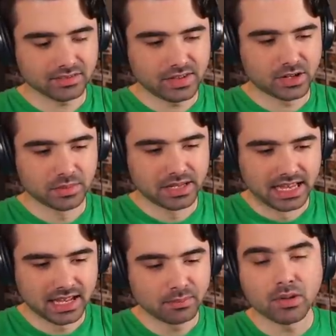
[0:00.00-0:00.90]
they could be
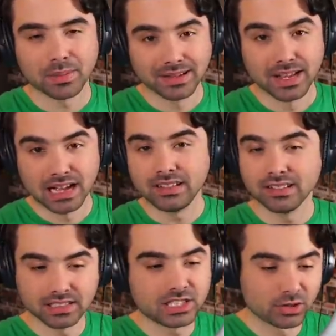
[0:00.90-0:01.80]
dead. Probably not.
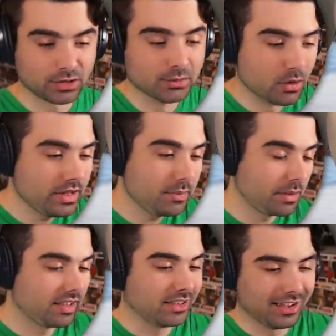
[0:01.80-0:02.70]
It's children's movie, but...